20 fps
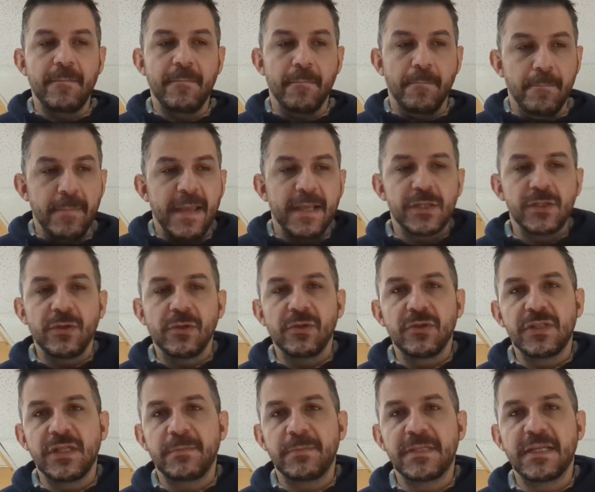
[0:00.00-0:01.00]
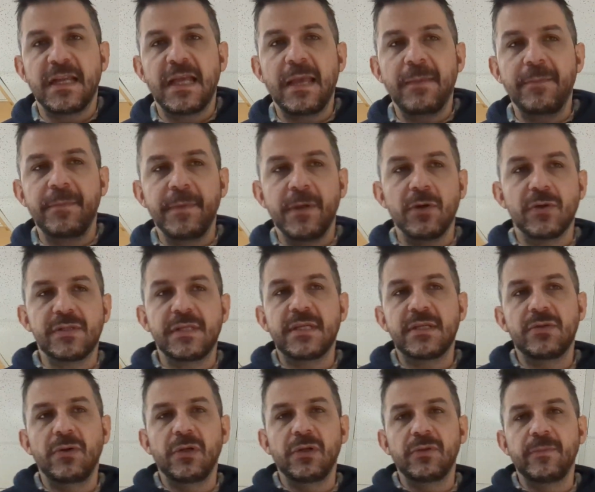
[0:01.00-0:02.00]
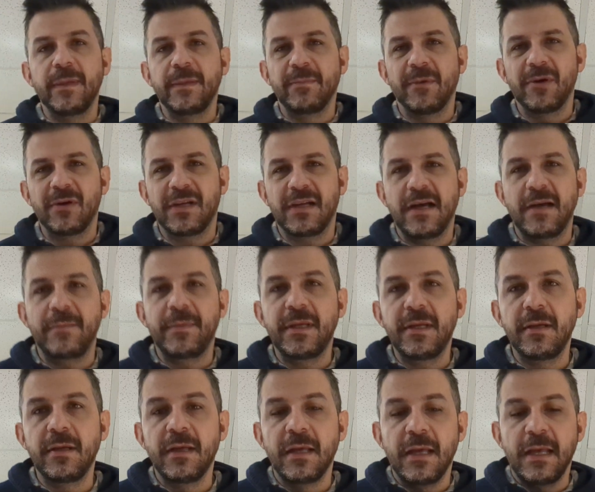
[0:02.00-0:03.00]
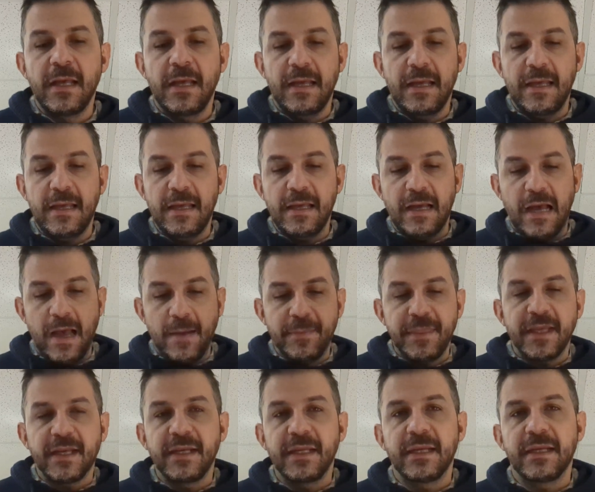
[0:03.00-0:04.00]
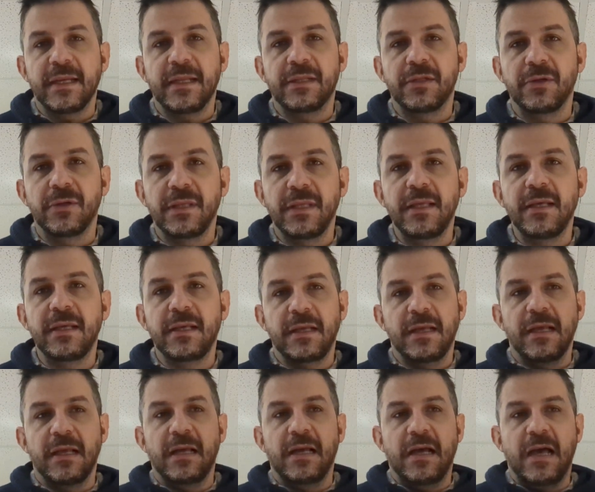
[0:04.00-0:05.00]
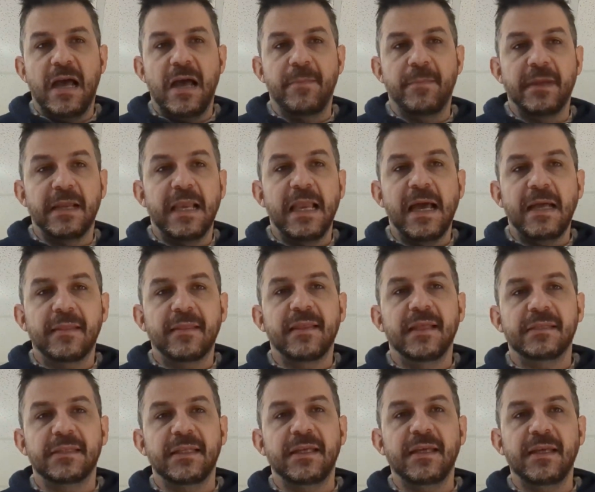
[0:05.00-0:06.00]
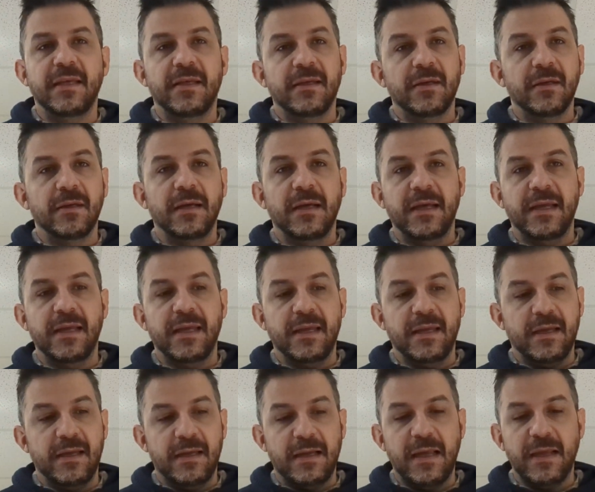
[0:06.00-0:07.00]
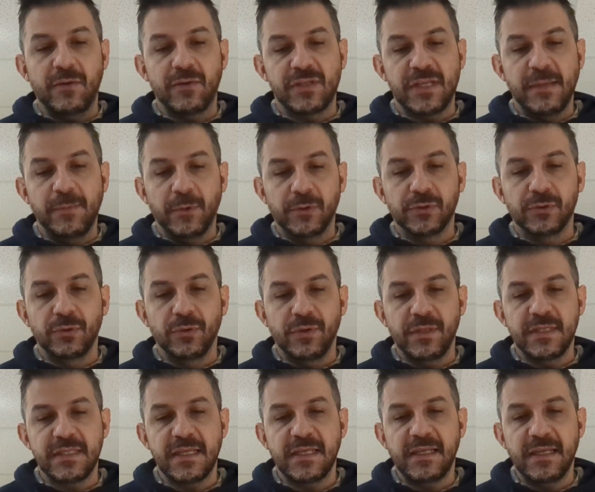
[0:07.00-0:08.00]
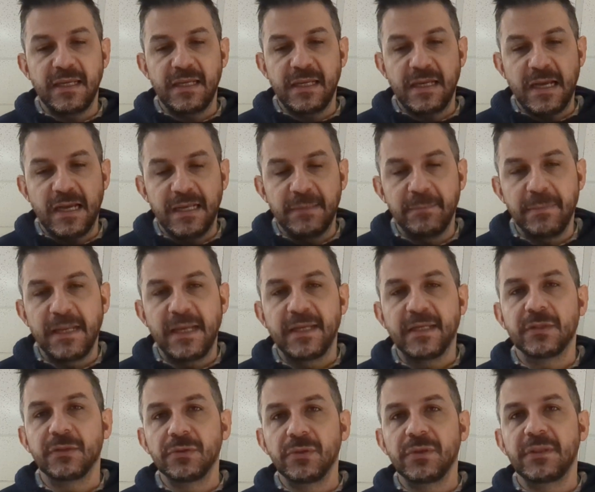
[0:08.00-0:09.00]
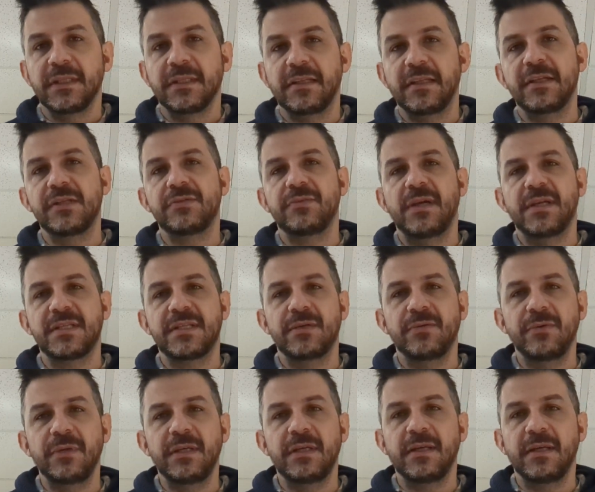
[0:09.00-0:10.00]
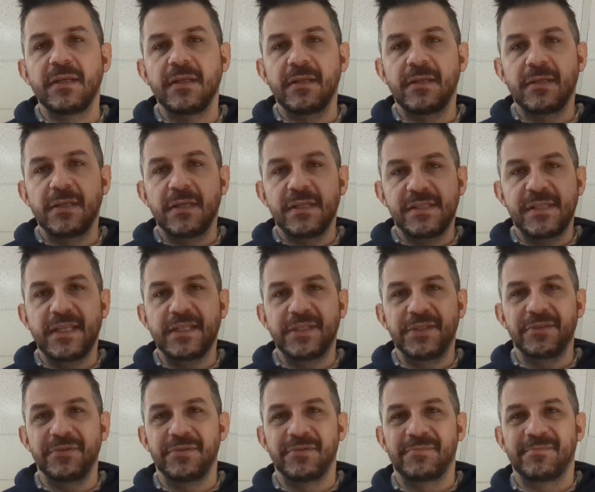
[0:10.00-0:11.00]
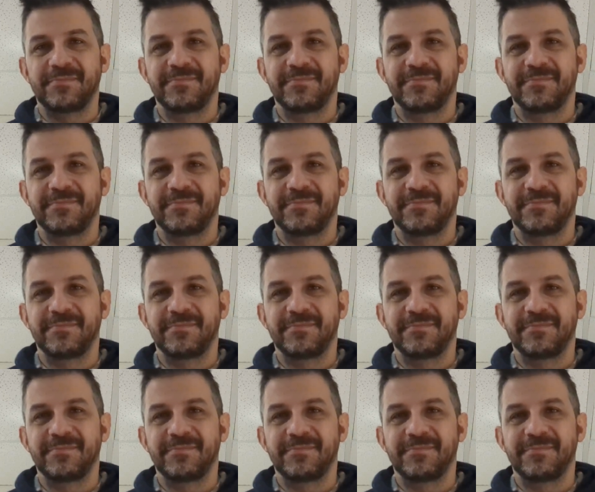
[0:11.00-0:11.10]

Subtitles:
Make sure you subscribe because there's going to be more coming. I'm the Greek Retro Geek. I'm glad that I was able to do this again. I'm planning to do it at least twice a week. Stay tuned.